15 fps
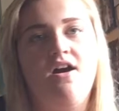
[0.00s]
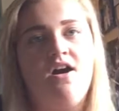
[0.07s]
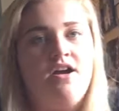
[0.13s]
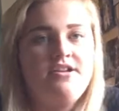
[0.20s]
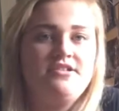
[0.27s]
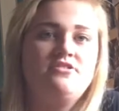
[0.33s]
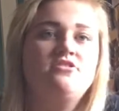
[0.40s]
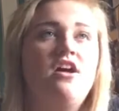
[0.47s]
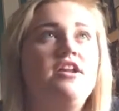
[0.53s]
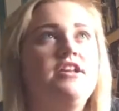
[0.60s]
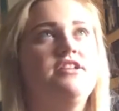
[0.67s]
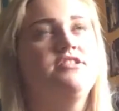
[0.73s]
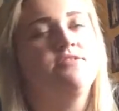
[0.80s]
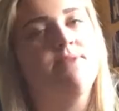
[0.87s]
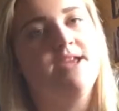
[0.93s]
I
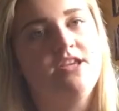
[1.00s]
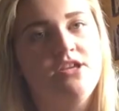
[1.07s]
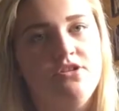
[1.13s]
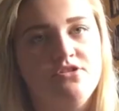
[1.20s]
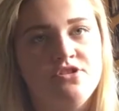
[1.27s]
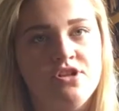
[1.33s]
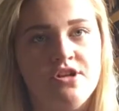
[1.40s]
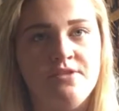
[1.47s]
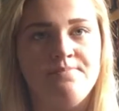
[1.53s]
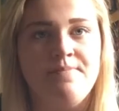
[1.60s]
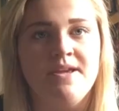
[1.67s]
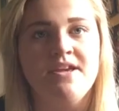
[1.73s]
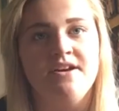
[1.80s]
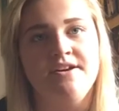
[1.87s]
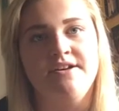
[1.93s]
decided to make YouTube
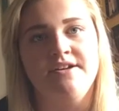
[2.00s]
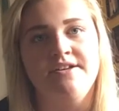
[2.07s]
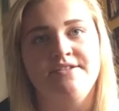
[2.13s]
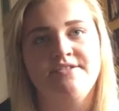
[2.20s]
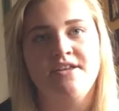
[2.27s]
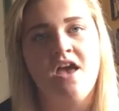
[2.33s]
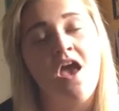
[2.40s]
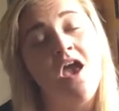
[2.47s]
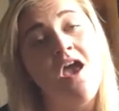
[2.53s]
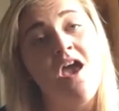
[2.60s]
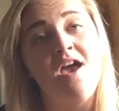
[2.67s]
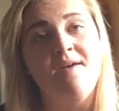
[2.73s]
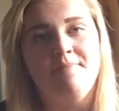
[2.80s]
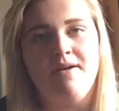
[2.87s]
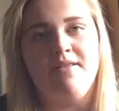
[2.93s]
because
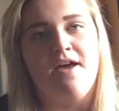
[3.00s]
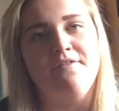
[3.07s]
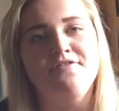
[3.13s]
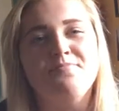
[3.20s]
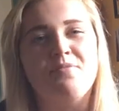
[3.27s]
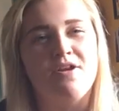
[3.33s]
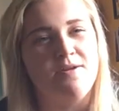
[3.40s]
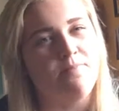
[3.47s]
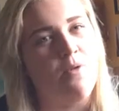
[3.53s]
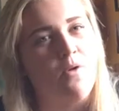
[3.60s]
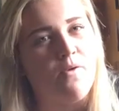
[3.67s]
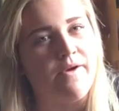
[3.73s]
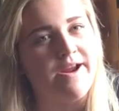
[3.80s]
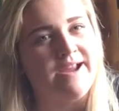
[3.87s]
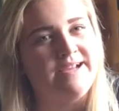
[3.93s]
my life's pretty
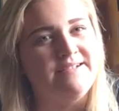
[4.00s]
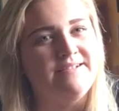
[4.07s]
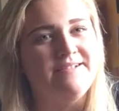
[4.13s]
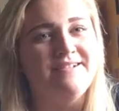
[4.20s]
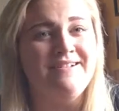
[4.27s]
boring,